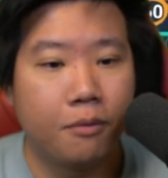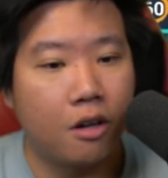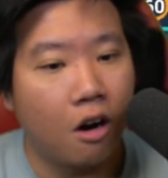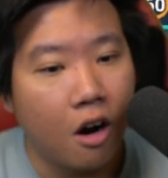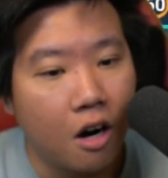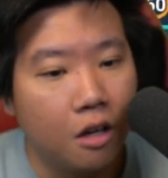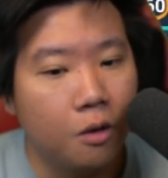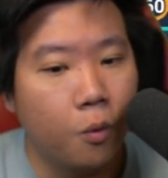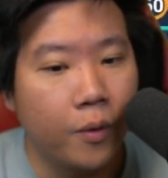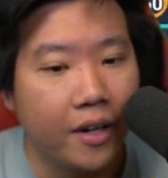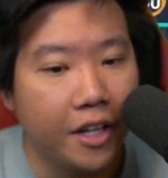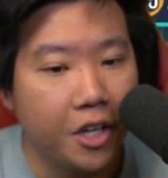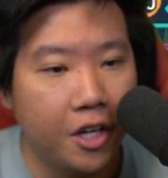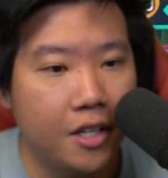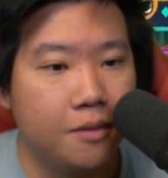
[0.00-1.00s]
Carl,
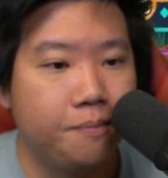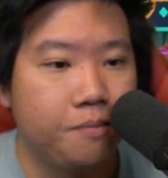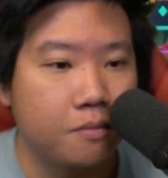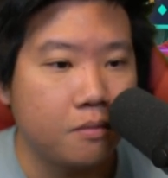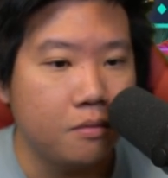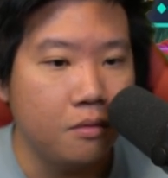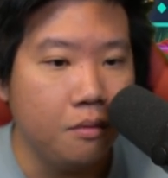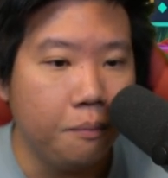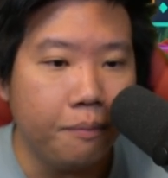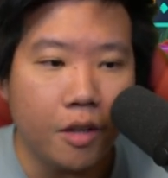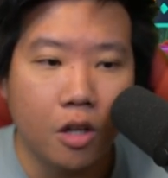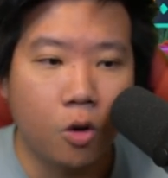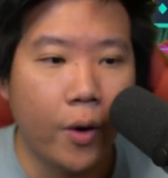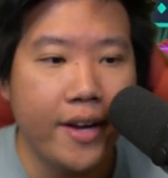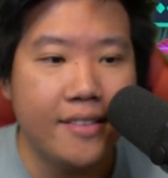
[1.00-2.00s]
really good,
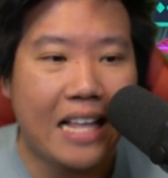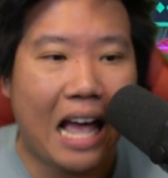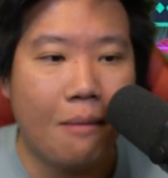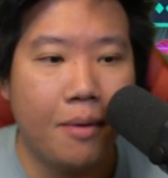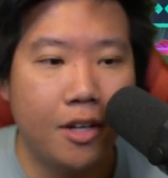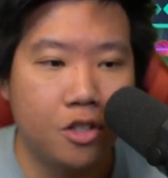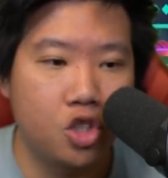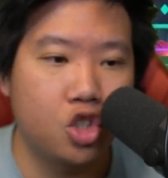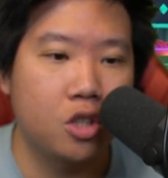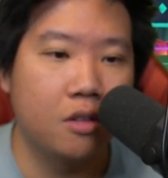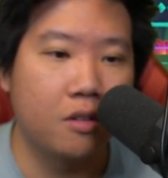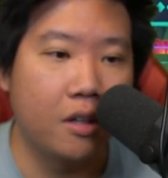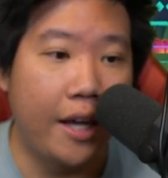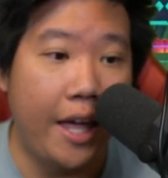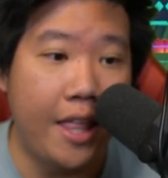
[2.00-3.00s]
great damage,
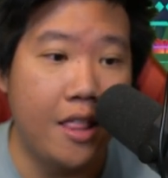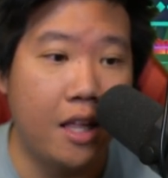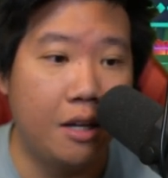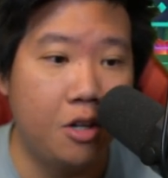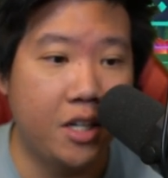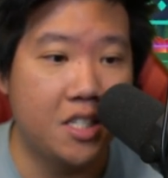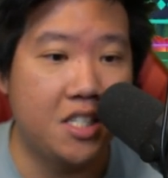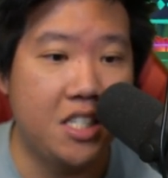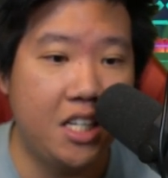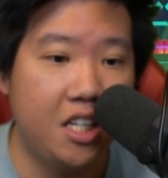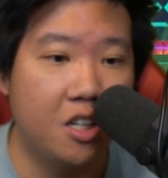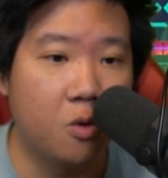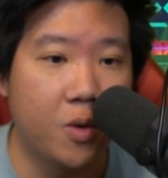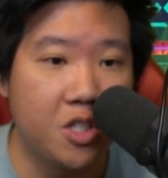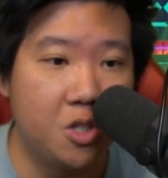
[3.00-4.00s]
and you can see
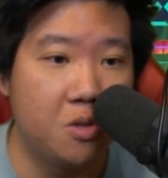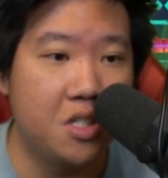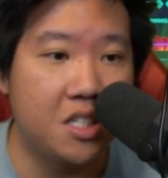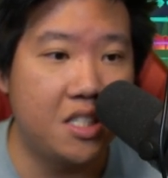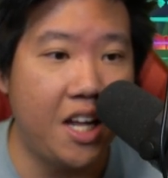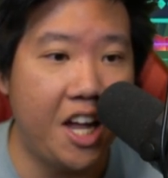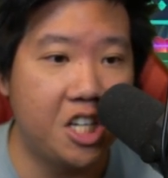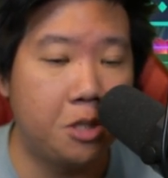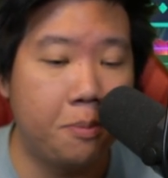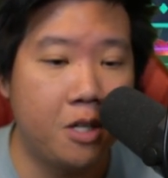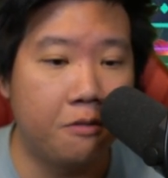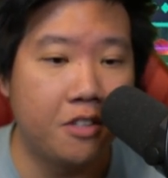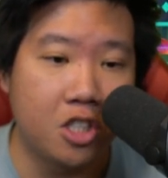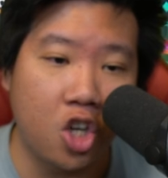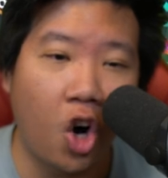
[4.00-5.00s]
here reduces the HP
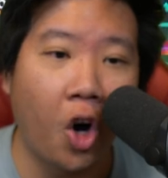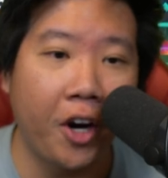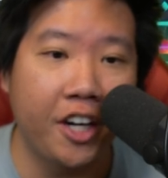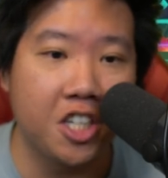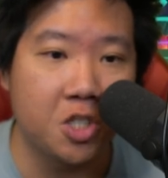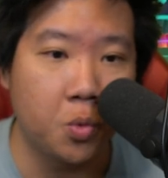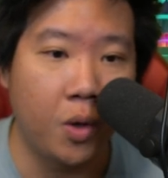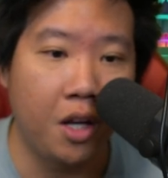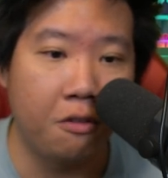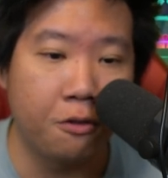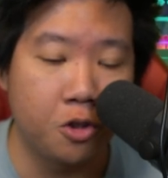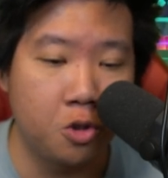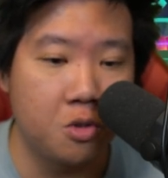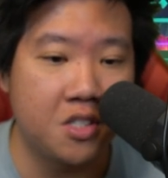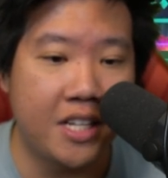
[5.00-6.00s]
of the target as well
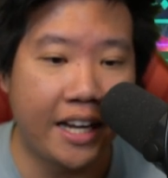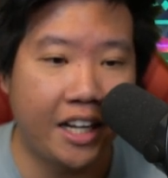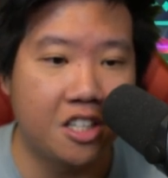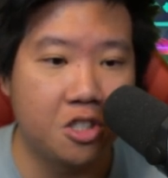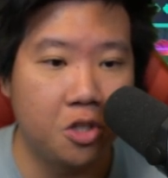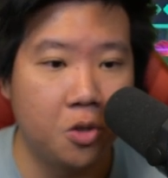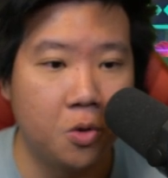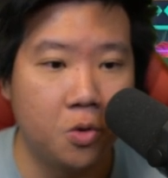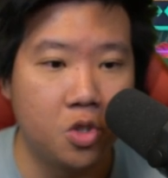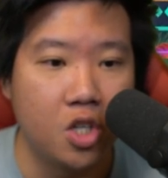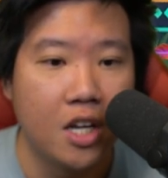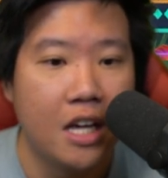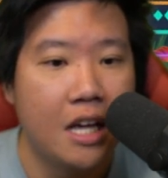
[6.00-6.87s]
for 2 seconds, huge.